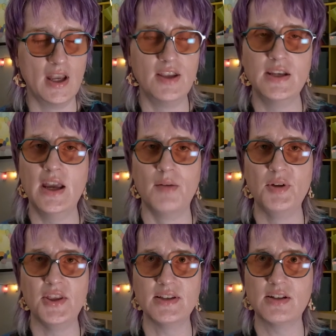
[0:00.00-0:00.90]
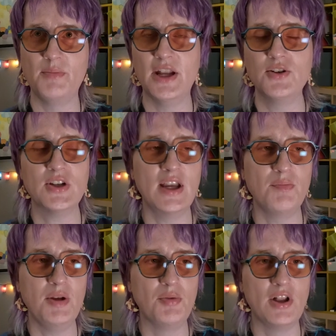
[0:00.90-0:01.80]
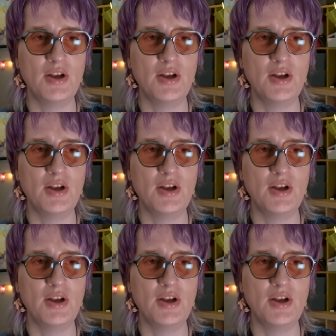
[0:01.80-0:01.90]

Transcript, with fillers: and yeah, but they still managed to get people